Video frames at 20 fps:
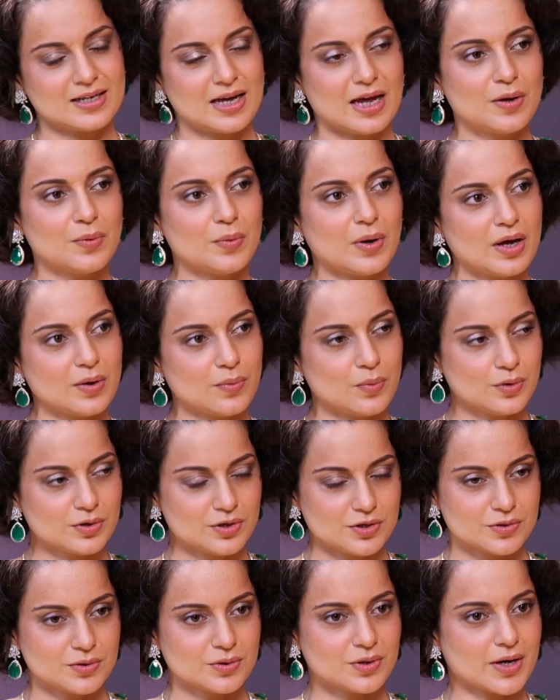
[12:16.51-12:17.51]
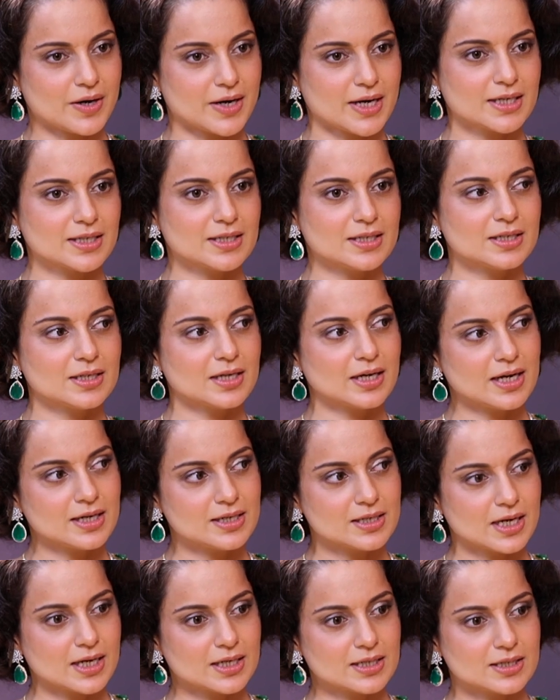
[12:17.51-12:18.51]
I wanted to direct it, and I
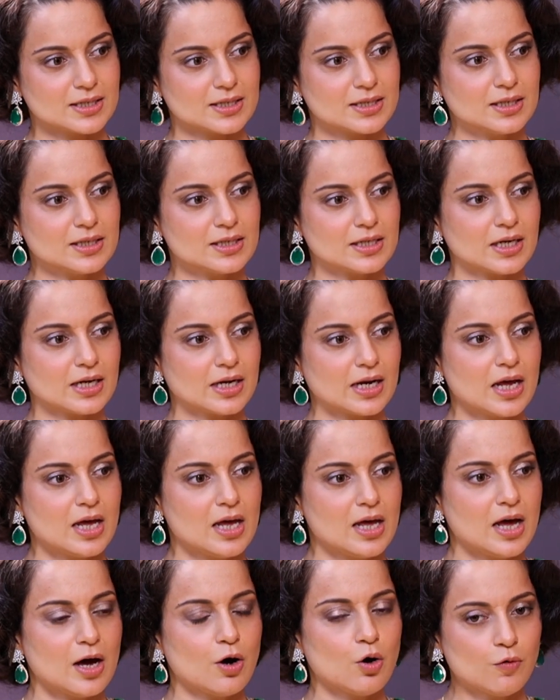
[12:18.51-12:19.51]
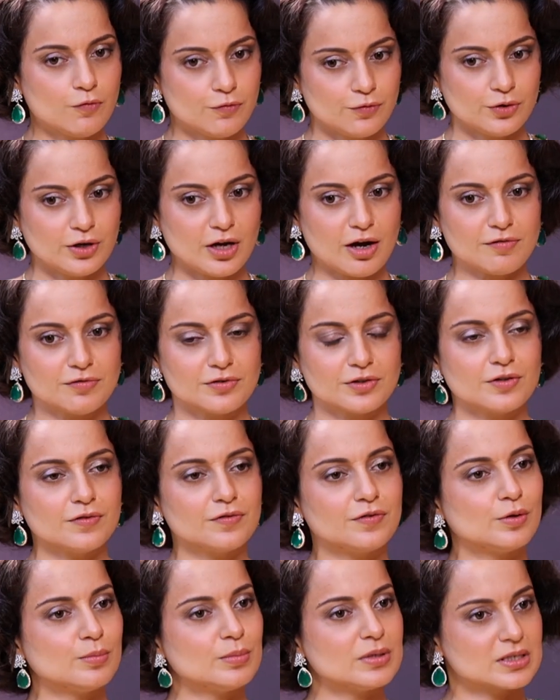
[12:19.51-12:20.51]
directed it, and hopefully after the
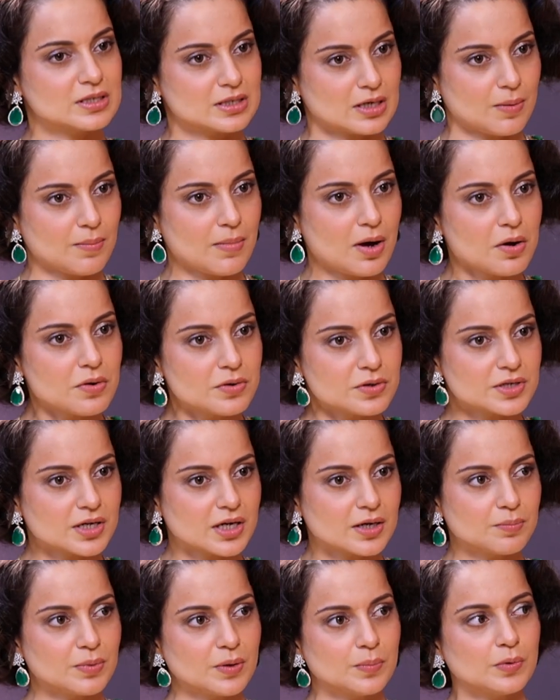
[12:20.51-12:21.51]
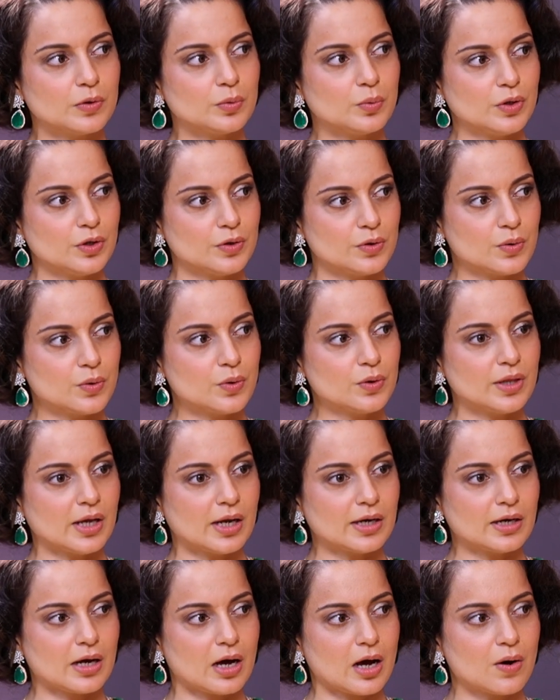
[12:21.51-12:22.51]
film has come out, and people will know
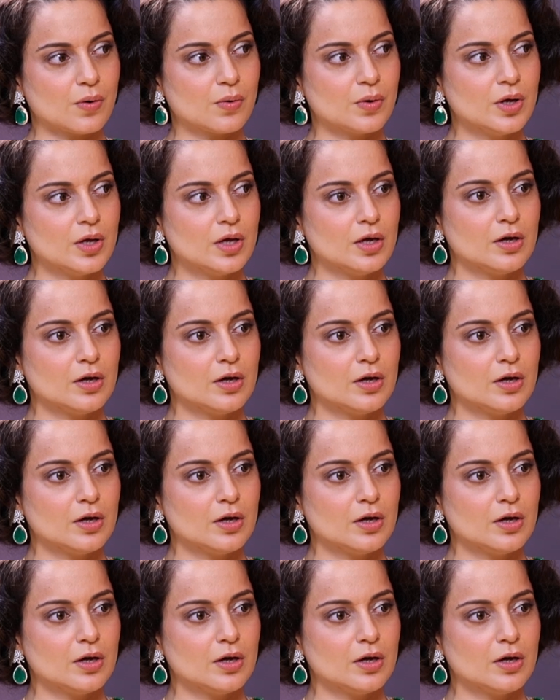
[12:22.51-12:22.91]
that how